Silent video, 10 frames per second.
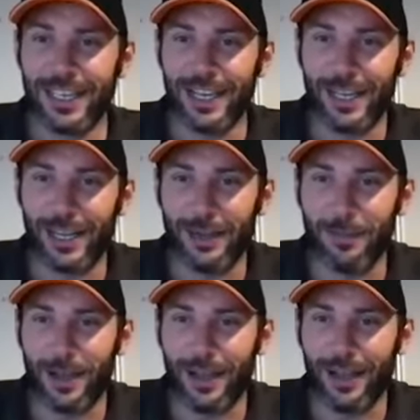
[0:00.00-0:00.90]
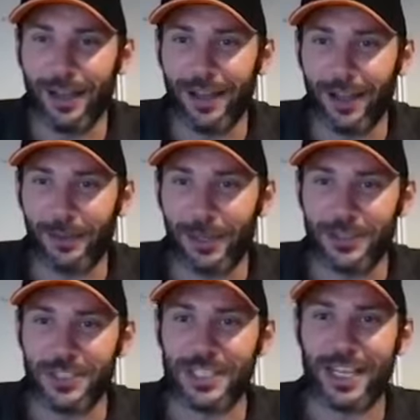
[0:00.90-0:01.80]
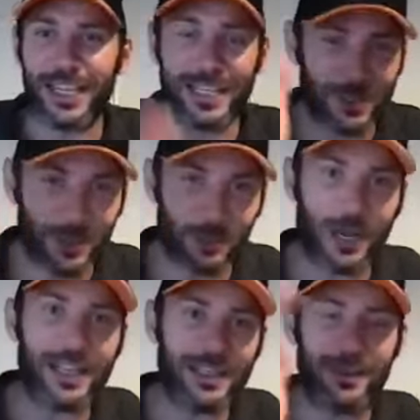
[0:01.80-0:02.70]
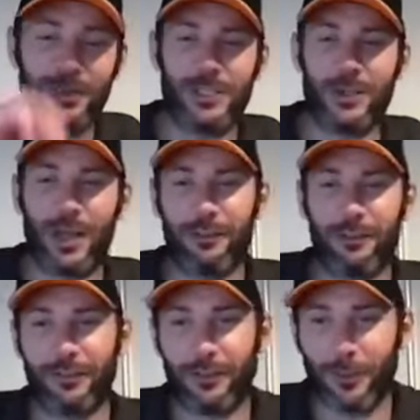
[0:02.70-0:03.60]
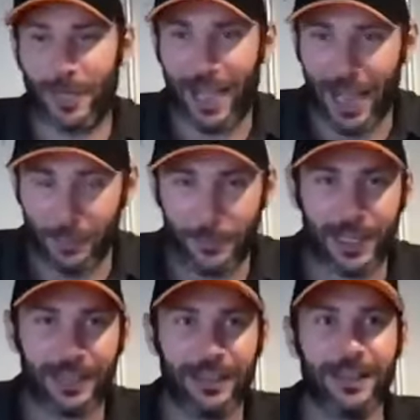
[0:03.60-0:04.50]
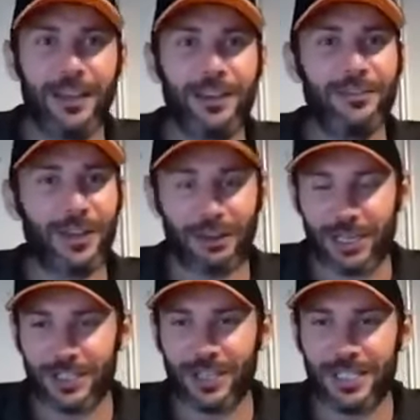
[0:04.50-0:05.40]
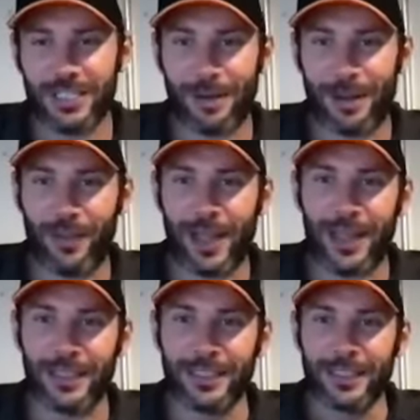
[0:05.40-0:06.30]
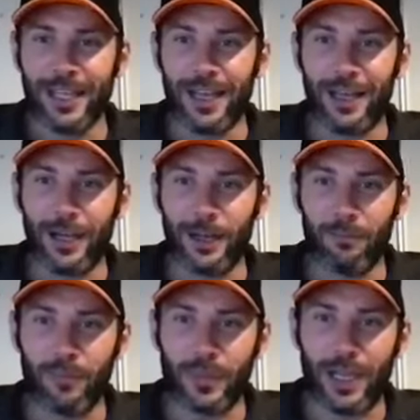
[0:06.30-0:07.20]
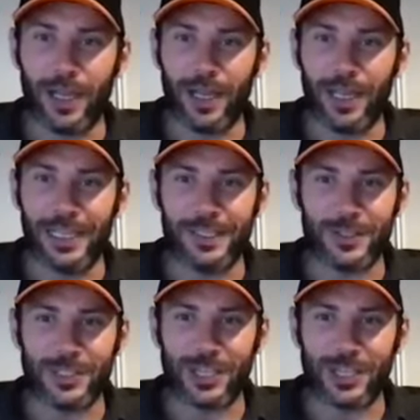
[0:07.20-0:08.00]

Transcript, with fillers: Um, uh, I'm going to say it's great that we do have the filming happening. Very excited about that. Um, uh, it's